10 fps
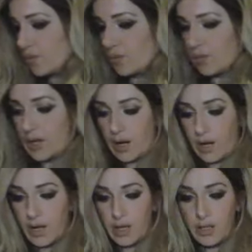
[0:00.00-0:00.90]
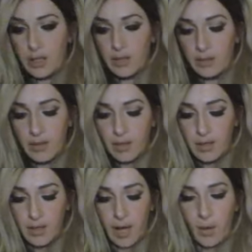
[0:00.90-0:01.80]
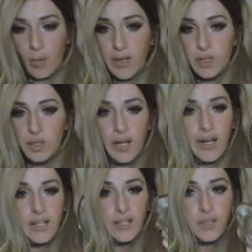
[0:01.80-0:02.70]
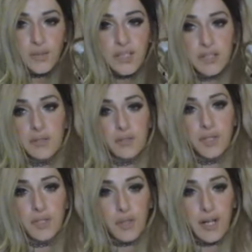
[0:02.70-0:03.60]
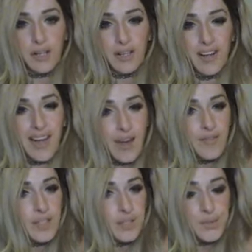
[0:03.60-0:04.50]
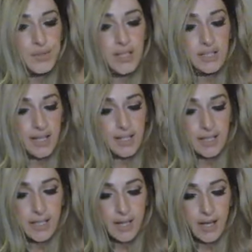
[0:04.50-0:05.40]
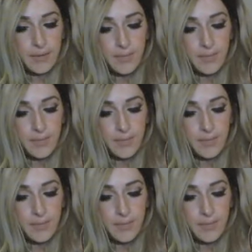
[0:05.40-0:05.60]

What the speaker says: we are going to, I want to try using it through a strainer. I haven't used that technique yet.